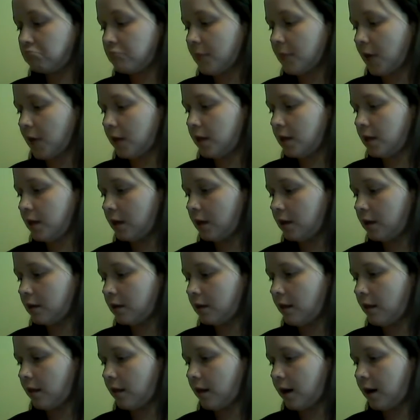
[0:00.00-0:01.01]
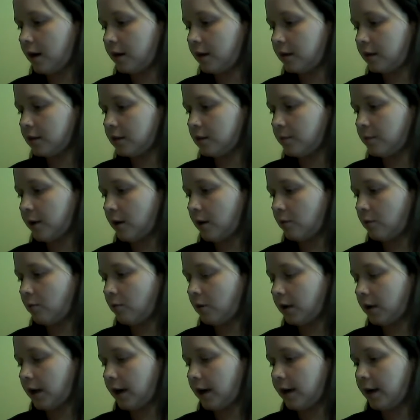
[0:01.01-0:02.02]
I think that is about
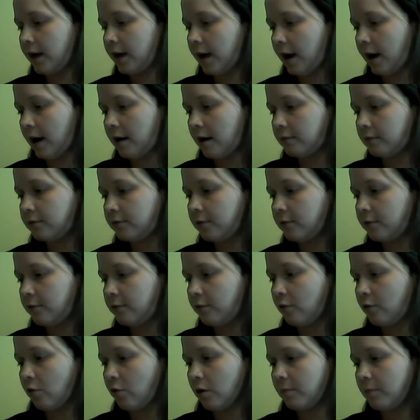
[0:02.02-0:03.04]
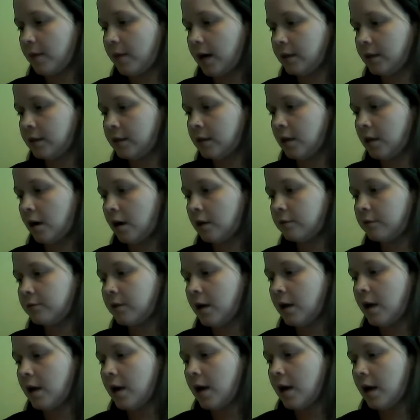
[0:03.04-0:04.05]
what I have for my stuff.
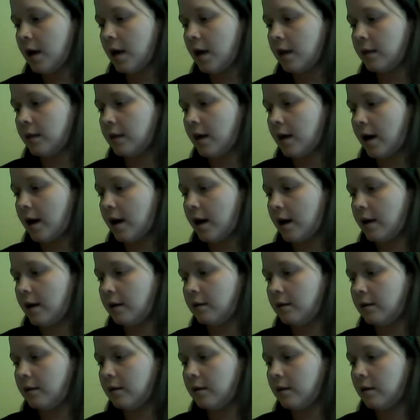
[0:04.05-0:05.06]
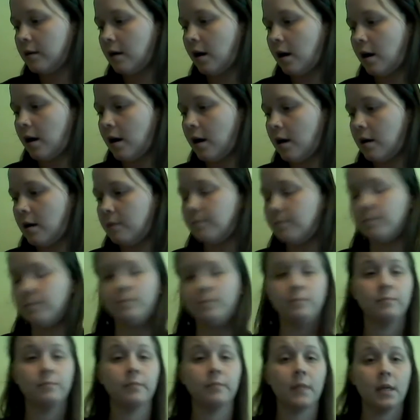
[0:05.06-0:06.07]
And then
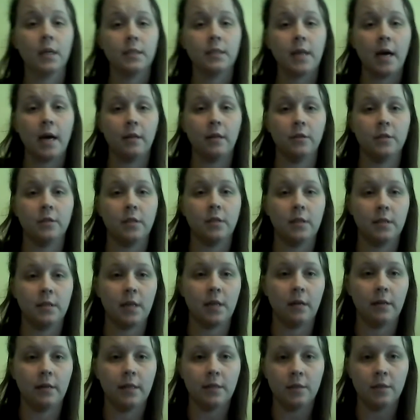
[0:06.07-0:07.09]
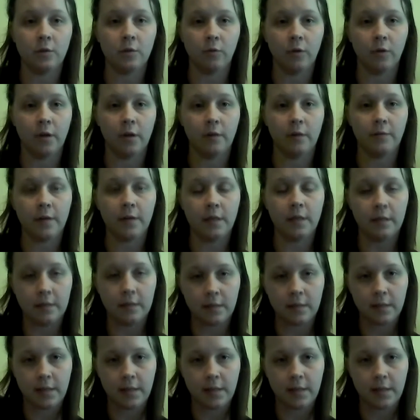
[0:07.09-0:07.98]
Tyler's going to tell his story of his